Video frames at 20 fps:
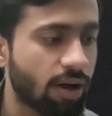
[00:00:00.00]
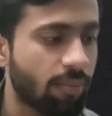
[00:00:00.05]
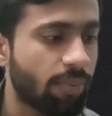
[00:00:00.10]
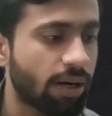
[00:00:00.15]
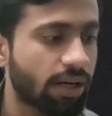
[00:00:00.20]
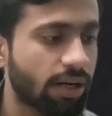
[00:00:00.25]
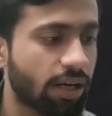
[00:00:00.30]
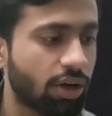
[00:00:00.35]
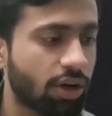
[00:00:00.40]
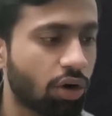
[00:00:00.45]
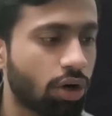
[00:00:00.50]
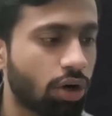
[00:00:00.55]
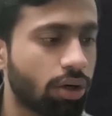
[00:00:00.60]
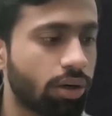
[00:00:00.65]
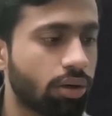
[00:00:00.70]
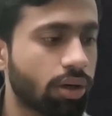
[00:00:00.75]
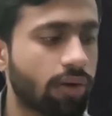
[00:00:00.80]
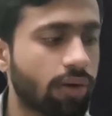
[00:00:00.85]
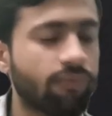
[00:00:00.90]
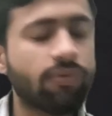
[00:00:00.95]
but in order to
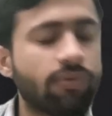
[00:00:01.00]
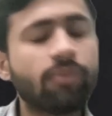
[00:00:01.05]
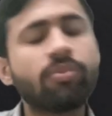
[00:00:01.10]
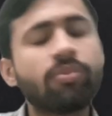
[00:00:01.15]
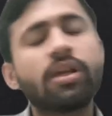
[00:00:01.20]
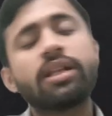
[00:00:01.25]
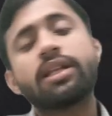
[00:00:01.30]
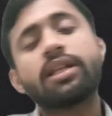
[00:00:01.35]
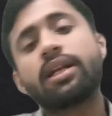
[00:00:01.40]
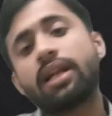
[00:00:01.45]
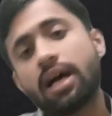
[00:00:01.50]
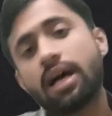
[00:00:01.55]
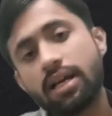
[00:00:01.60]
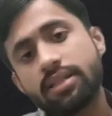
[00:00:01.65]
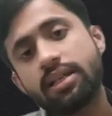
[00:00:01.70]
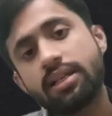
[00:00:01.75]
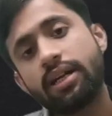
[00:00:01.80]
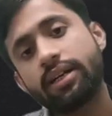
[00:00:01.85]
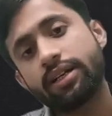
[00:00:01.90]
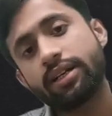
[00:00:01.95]
confirm that the last
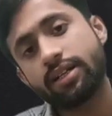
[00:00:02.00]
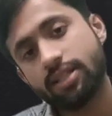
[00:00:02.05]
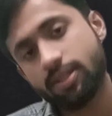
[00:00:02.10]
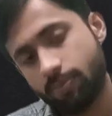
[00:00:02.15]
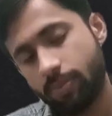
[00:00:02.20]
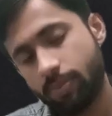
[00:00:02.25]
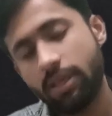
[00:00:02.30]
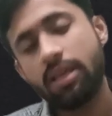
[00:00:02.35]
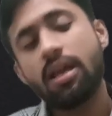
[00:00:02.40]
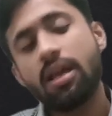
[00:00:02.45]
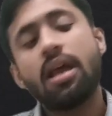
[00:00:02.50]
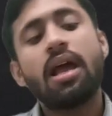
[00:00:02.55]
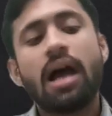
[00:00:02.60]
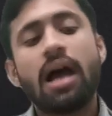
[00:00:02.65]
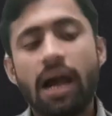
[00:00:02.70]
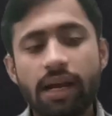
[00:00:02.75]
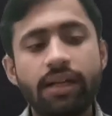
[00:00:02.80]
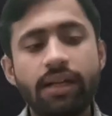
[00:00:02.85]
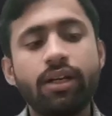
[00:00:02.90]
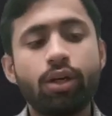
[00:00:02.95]
letter is P,
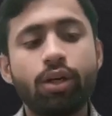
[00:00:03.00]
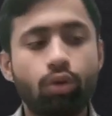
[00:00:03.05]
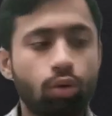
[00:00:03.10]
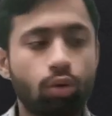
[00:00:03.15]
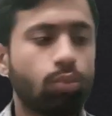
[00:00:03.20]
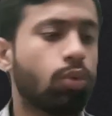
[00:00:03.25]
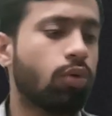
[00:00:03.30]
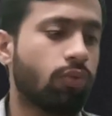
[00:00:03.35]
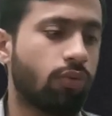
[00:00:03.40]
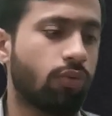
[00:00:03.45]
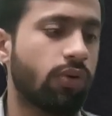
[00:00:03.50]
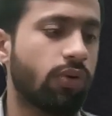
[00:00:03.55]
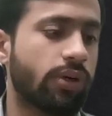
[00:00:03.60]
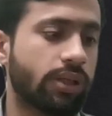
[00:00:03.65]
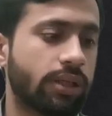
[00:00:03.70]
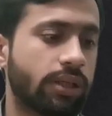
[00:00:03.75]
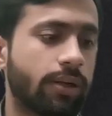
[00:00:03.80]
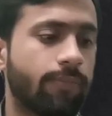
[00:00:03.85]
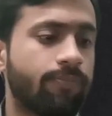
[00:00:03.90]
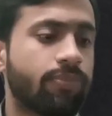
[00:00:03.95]
I need to move
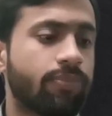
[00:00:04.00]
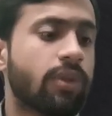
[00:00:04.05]
further.